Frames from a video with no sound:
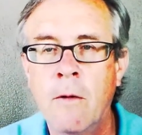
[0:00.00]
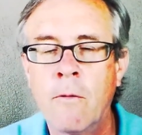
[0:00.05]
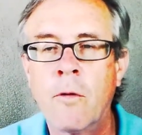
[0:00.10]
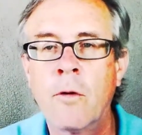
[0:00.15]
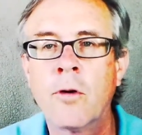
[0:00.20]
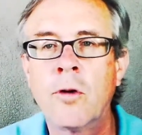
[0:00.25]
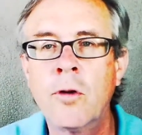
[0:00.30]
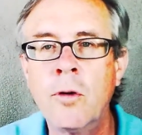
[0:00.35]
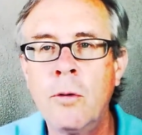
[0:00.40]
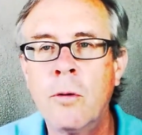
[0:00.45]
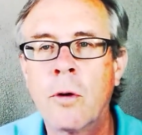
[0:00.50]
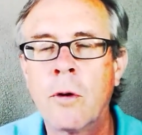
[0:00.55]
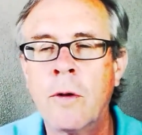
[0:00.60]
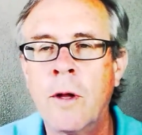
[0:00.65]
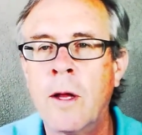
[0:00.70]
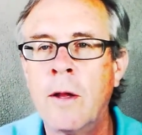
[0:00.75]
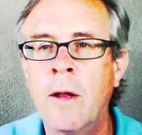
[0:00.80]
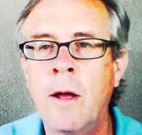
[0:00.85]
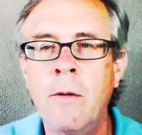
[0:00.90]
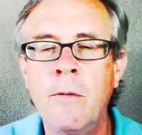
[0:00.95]
For sure.
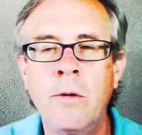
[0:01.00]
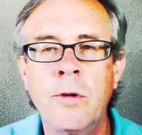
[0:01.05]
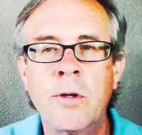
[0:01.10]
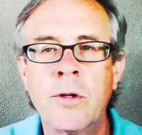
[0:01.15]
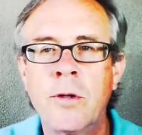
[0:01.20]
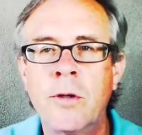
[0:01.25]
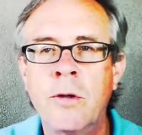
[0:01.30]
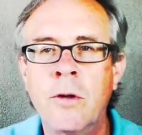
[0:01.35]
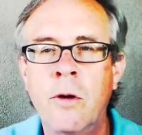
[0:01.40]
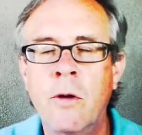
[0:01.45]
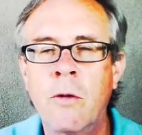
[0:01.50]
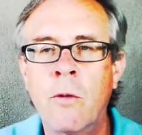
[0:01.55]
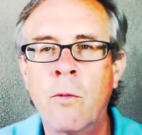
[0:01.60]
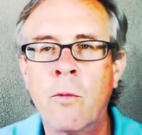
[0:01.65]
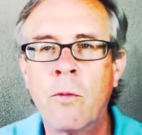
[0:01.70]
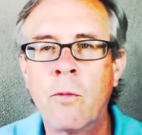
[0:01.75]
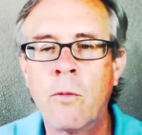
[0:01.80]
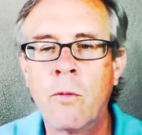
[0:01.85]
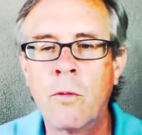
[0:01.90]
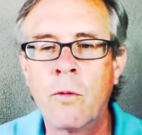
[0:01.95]
That, that was, you know,
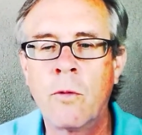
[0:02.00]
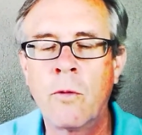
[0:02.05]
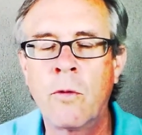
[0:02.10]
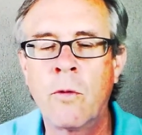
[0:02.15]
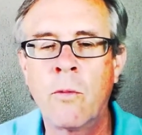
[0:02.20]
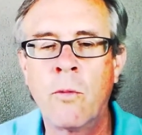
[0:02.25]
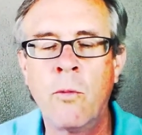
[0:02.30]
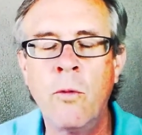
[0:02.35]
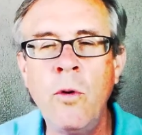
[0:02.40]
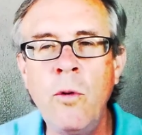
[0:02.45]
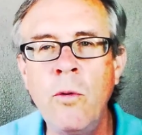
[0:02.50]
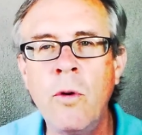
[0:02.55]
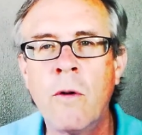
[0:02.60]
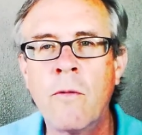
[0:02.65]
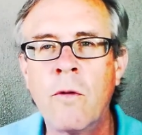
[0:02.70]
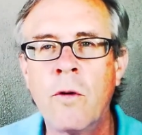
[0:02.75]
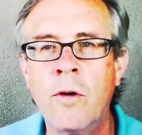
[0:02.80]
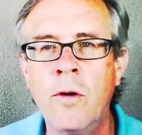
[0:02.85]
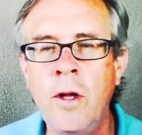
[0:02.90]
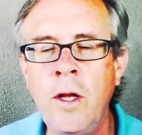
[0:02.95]
the, the root
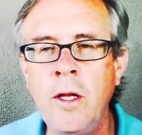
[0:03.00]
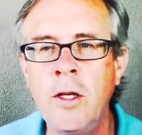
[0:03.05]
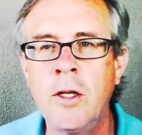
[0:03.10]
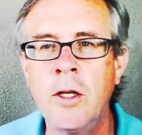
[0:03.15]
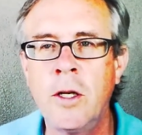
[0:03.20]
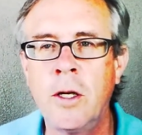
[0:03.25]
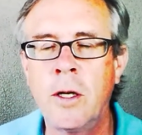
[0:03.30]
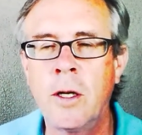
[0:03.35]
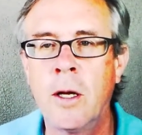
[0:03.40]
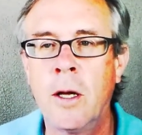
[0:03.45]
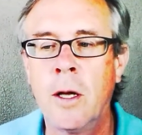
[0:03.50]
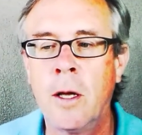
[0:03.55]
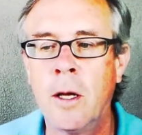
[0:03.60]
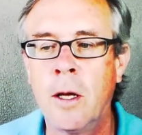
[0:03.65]
of her teaching